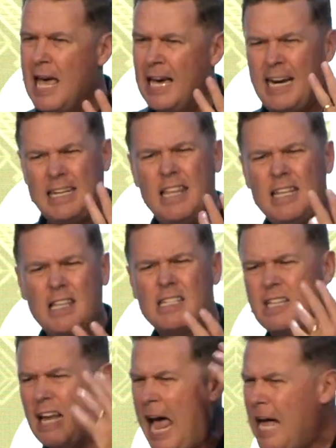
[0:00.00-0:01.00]
And I think
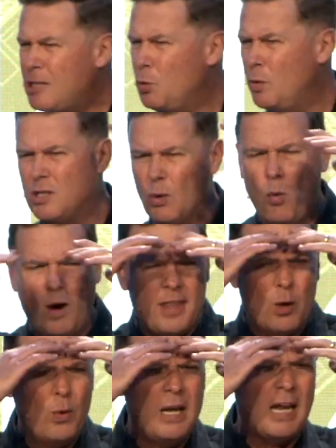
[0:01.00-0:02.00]
this last one's the one
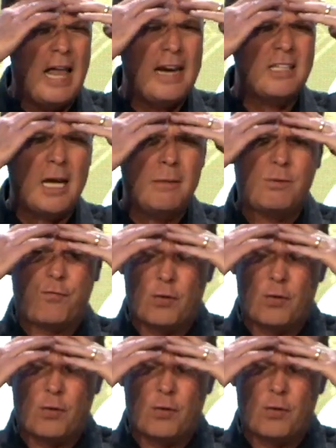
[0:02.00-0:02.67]
that we a lot of times